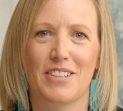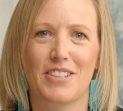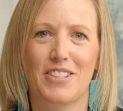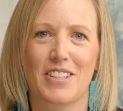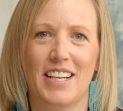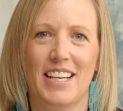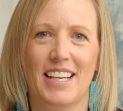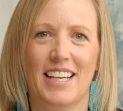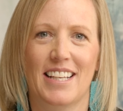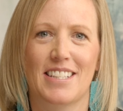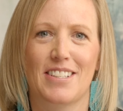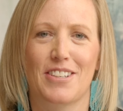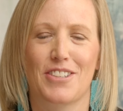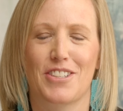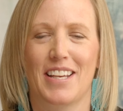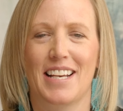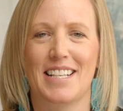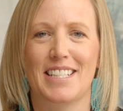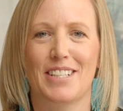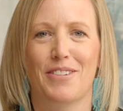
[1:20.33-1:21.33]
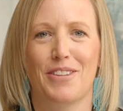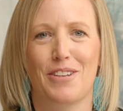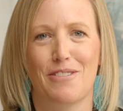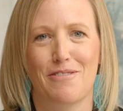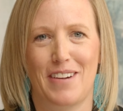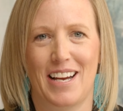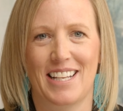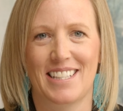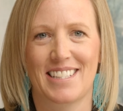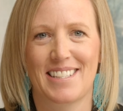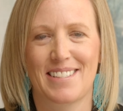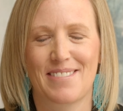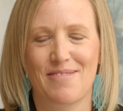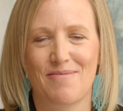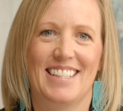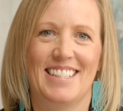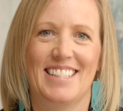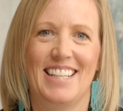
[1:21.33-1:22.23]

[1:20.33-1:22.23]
your drink and socializing with your friends.